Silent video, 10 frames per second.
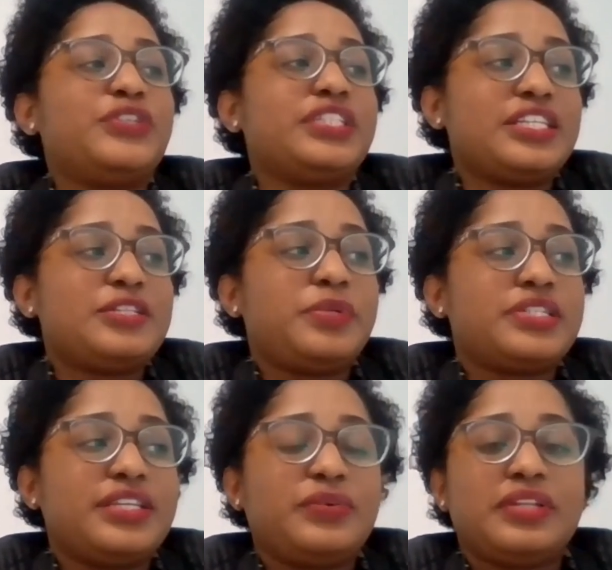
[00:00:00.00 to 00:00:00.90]
For this
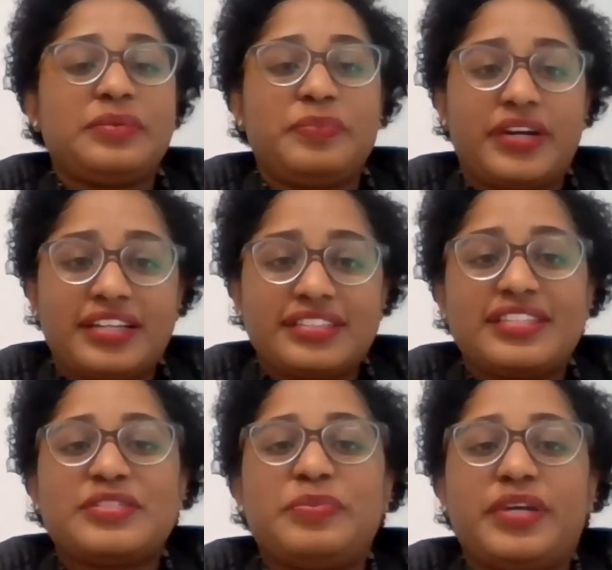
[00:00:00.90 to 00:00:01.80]
particular part,
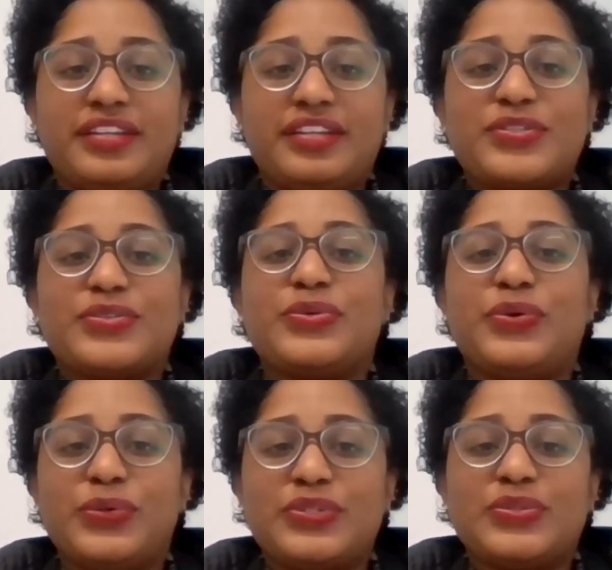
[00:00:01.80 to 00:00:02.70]
it's better to
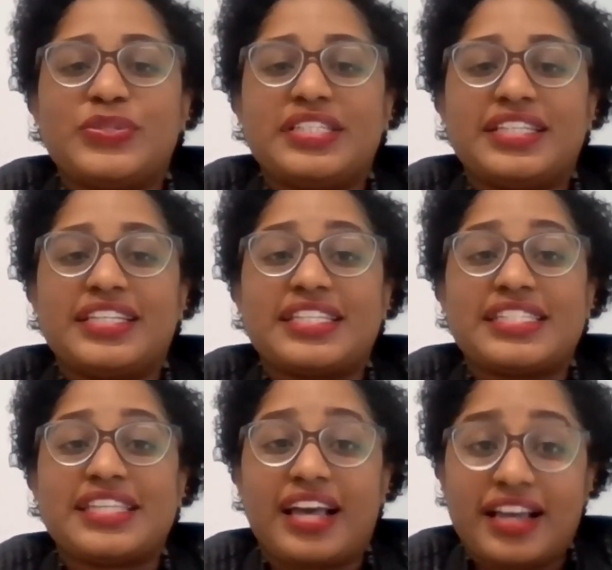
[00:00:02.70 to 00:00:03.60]
go to the
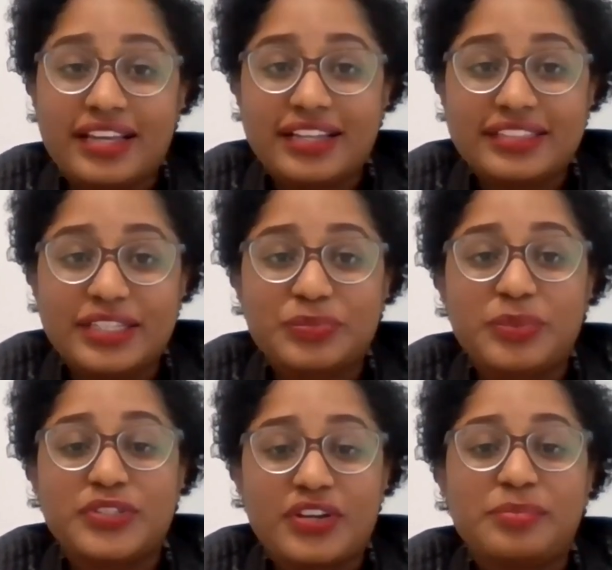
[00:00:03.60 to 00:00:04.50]
saga that
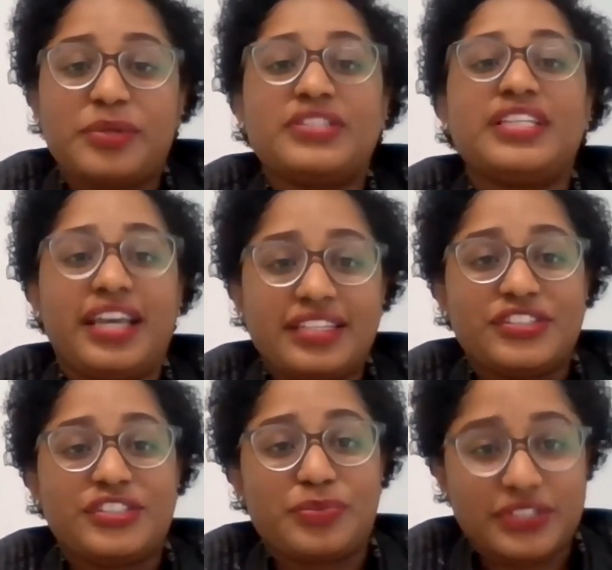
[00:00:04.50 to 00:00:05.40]
will talk about the
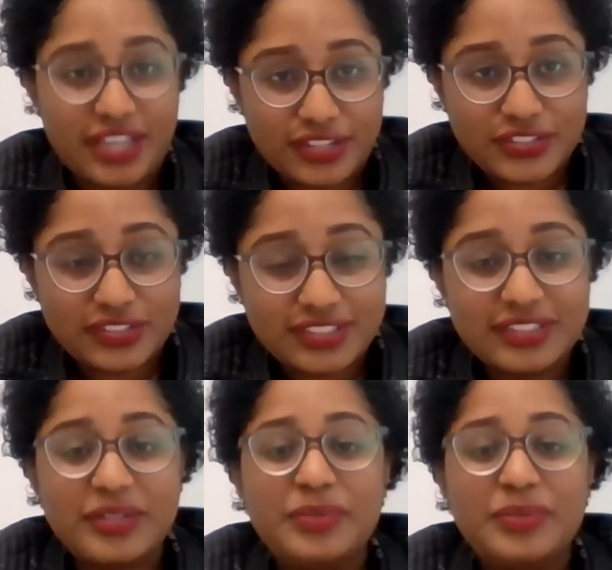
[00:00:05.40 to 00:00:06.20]
LNG production